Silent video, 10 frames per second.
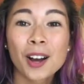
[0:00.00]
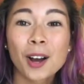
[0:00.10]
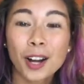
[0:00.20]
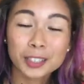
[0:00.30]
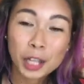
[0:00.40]

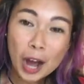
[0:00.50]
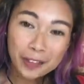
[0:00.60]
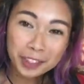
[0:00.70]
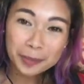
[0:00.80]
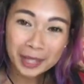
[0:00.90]
called
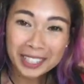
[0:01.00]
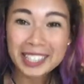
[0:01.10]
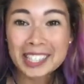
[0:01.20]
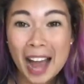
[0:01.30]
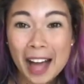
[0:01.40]
Coffebreak
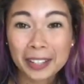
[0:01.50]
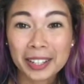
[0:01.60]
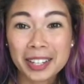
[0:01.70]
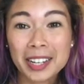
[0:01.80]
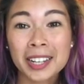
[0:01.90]

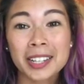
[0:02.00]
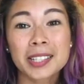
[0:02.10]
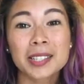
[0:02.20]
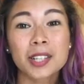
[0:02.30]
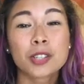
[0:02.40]
Italian, and it
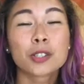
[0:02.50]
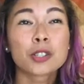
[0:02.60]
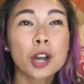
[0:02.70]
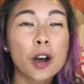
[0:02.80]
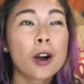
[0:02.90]
is
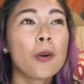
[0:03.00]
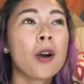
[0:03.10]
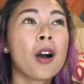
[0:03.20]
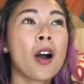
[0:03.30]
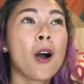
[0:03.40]

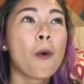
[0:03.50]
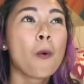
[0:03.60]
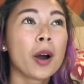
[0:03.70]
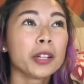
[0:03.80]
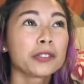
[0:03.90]
so
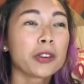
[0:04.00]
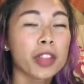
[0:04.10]
wonderful.